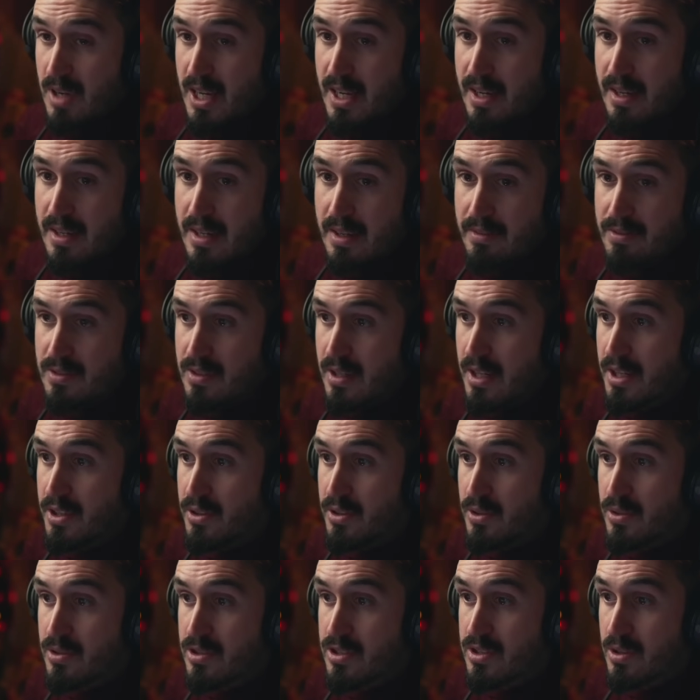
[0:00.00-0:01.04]
I never really
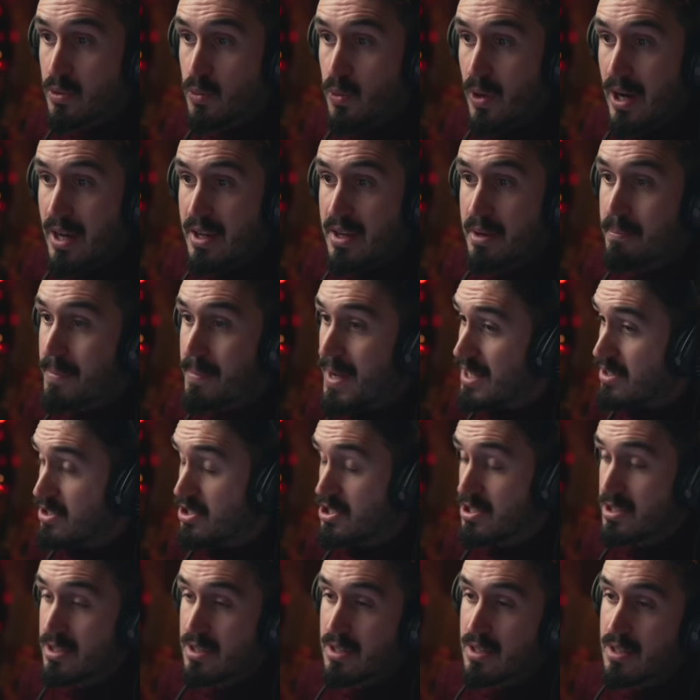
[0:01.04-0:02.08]
used Choir
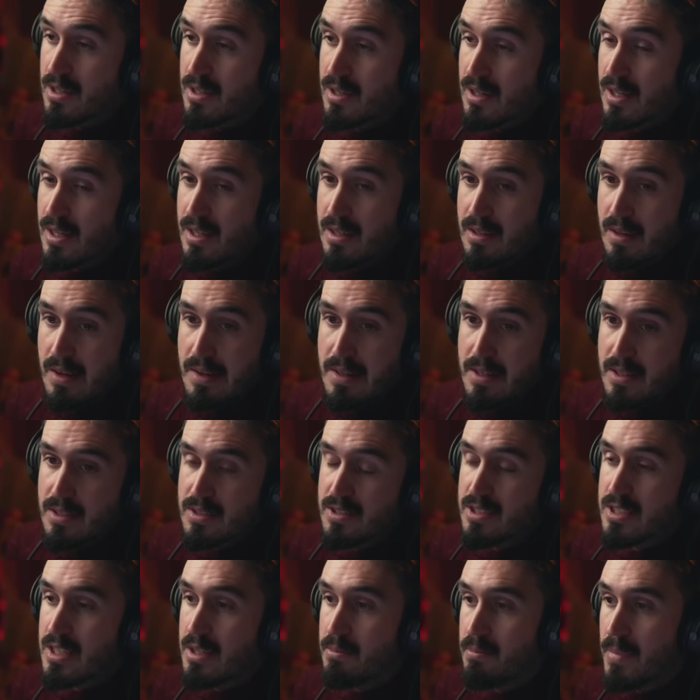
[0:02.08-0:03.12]
much, and I
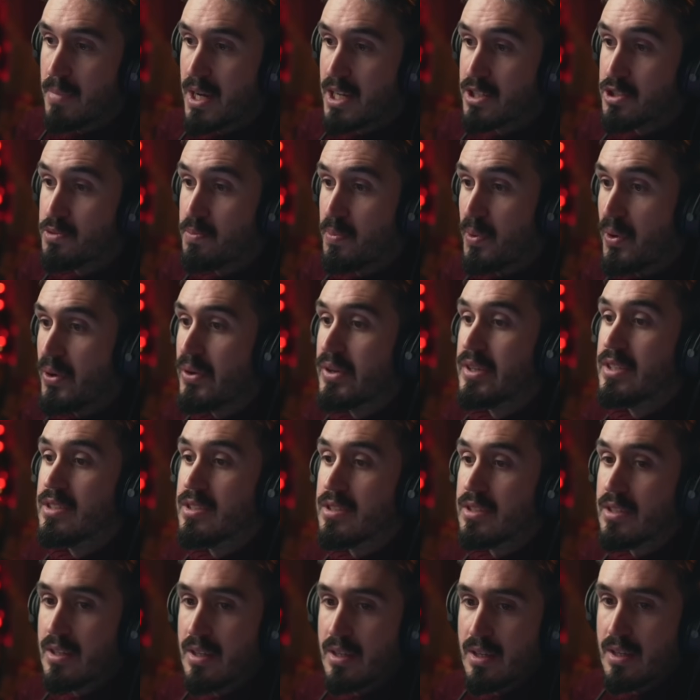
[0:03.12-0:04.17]
didn't see much
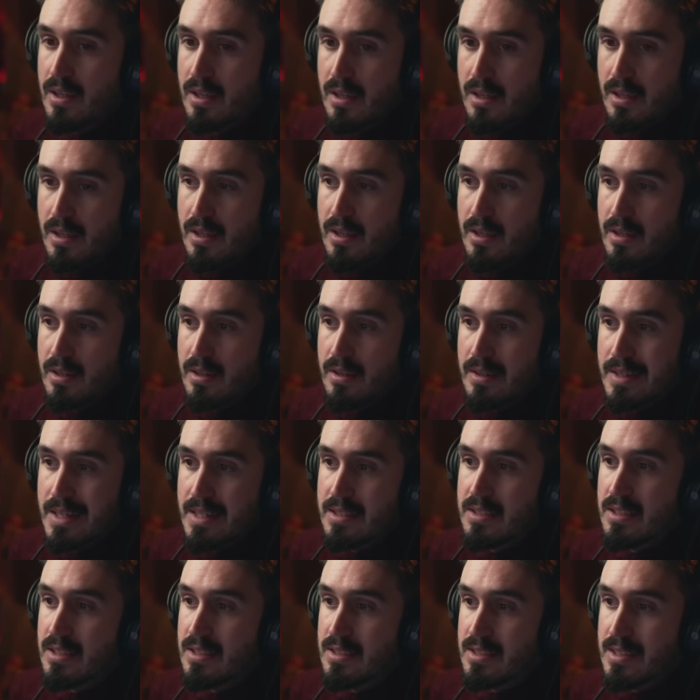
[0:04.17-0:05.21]
point in
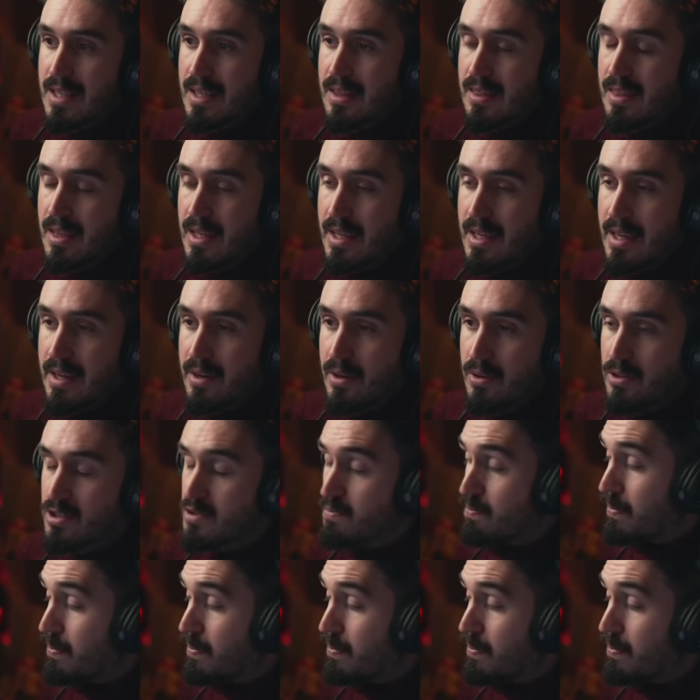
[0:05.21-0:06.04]
getting something else.